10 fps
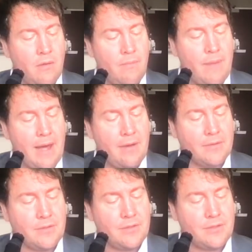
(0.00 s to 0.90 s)

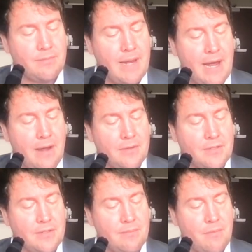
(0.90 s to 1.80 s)
Bounce,
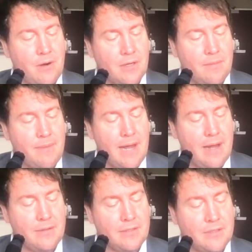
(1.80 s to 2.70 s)
bounce, market
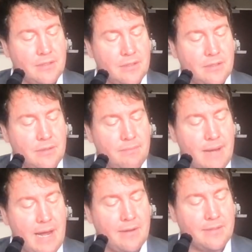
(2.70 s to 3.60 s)
bounce,
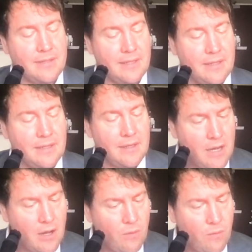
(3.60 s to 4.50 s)
bounce it.
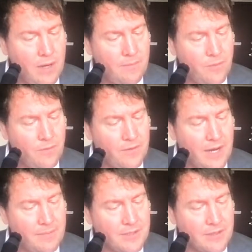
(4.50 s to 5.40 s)
What moved
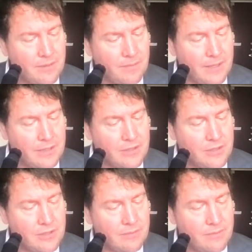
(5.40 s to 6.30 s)
up so
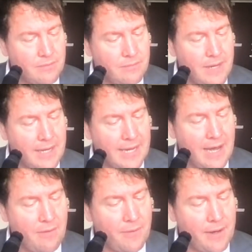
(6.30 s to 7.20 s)
much? My
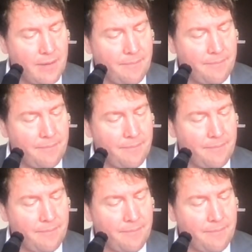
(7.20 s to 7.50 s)
account went up.